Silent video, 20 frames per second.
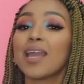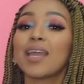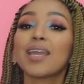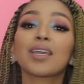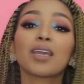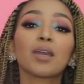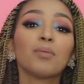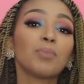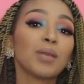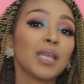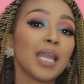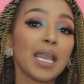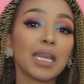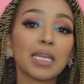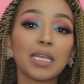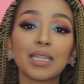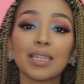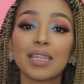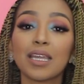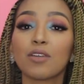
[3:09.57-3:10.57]
It can be
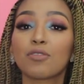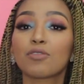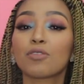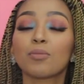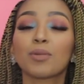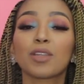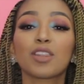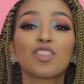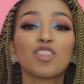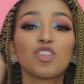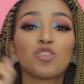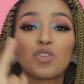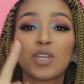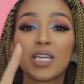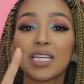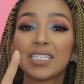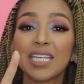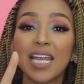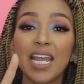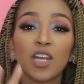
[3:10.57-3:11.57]
anything from a
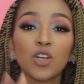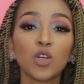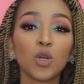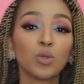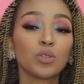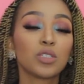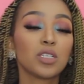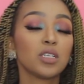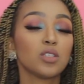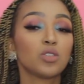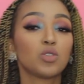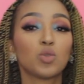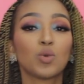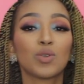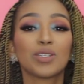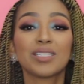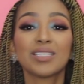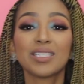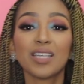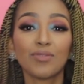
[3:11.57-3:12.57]
3-day notice
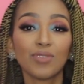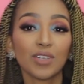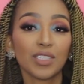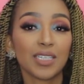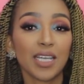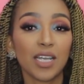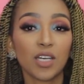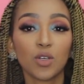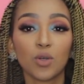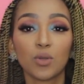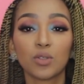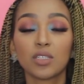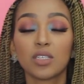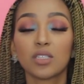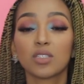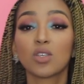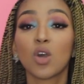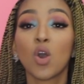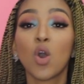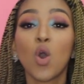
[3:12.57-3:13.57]
to a 7-day
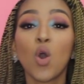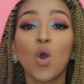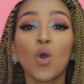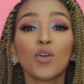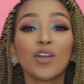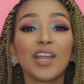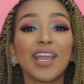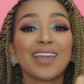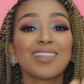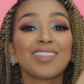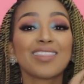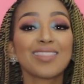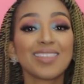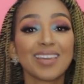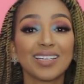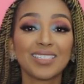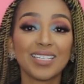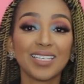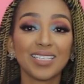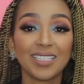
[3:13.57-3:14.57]
notice or a
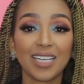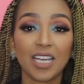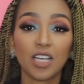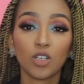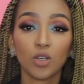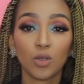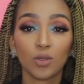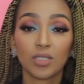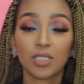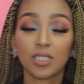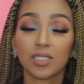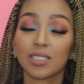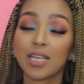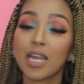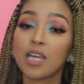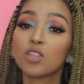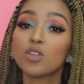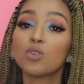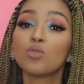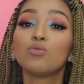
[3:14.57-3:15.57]
30-day notice.
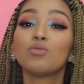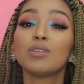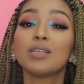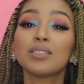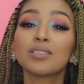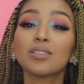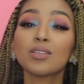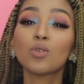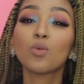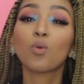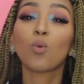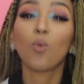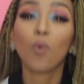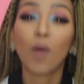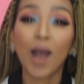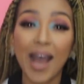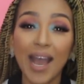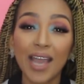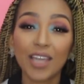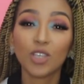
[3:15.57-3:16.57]
And the reason
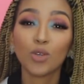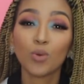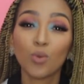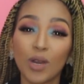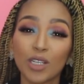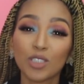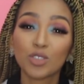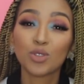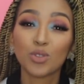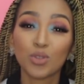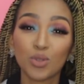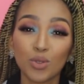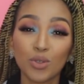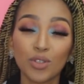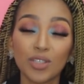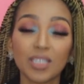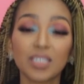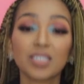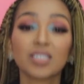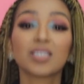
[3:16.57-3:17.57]
why you want to
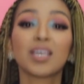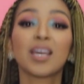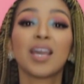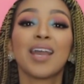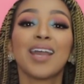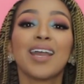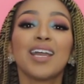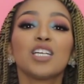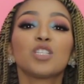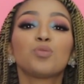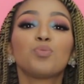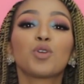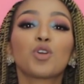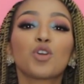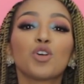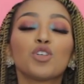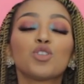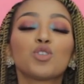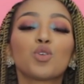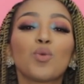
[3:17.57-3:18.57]
do this is
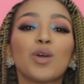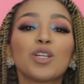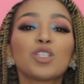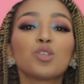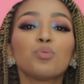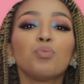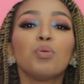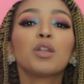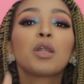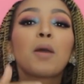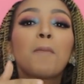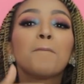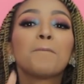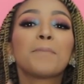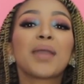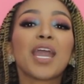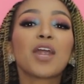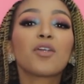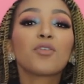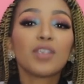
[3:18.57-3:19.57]
because you want to put a
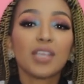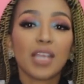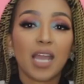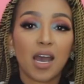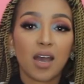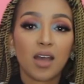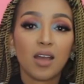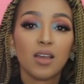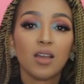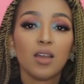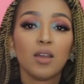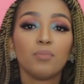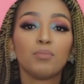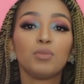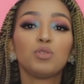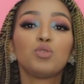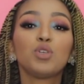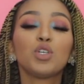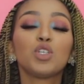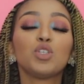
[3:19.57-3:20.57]
barrier
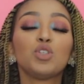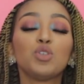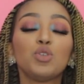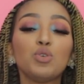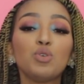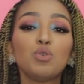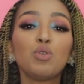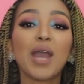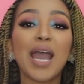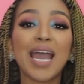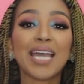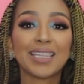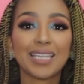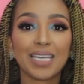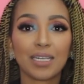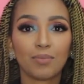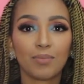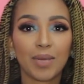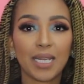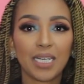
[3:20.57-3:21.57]
between you and
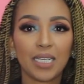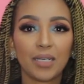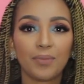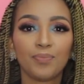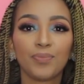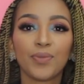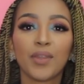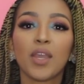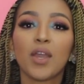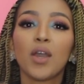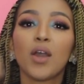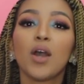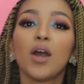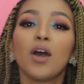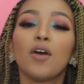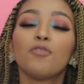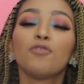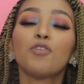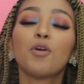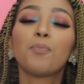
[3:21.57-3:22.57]
that money.
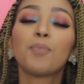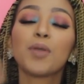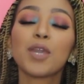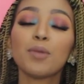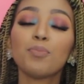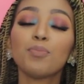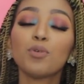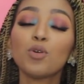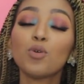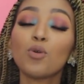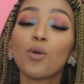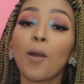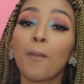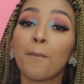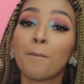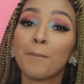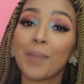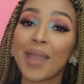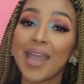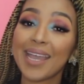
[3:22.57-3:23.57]
For people who are
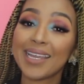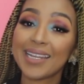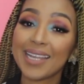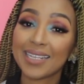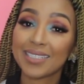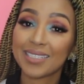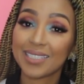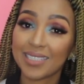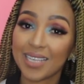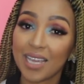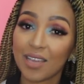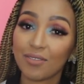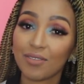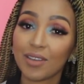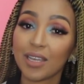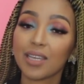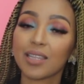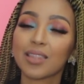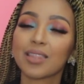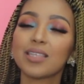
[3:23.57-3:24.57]
bad at
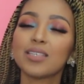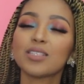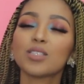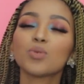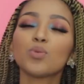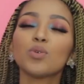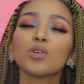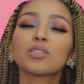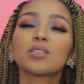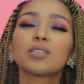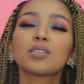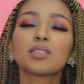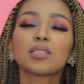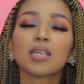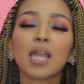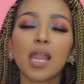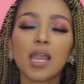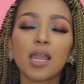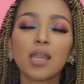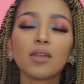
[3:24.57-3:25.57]
saving, this will
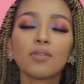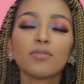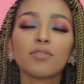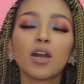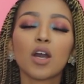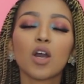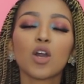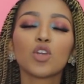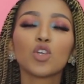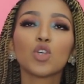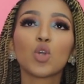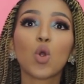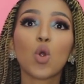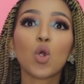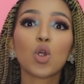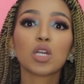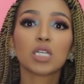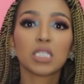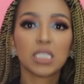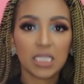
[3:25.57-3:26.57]
save
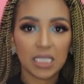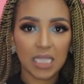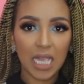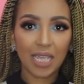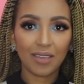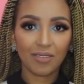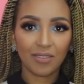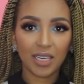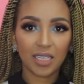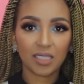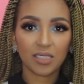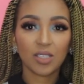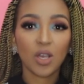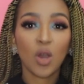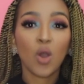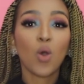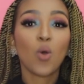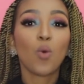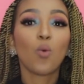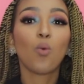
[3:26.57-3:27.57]
your savings.
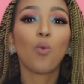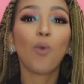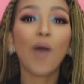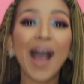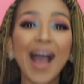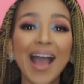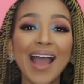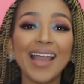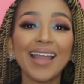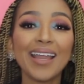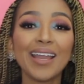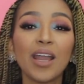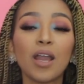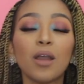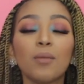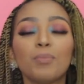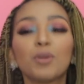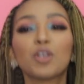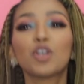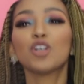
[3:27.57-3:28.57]
Why?
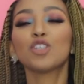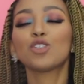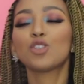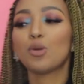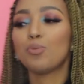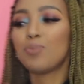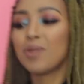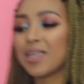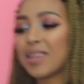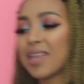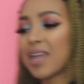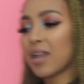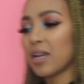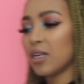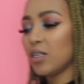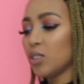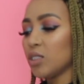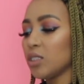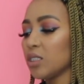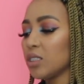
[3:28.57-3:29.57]
Because you'll be there.